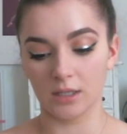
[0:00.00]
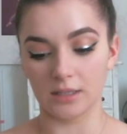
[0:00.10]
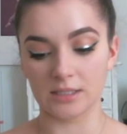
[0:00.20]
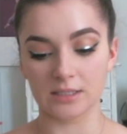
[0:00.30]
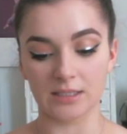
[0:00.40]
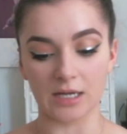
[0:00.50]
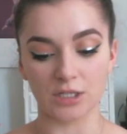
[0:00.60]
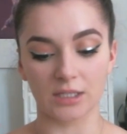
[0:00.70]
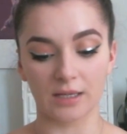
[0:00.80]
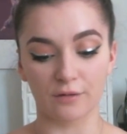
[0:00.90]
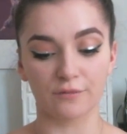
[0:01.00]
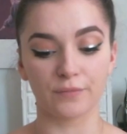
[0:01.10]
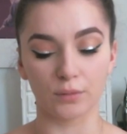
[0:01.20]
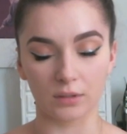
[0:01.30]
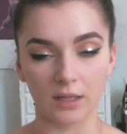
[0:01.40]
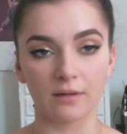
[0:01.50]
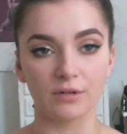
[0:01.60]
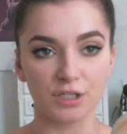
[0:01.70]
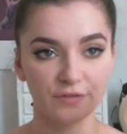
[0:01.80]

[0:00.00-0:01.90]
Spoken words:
This is actually like a full coverage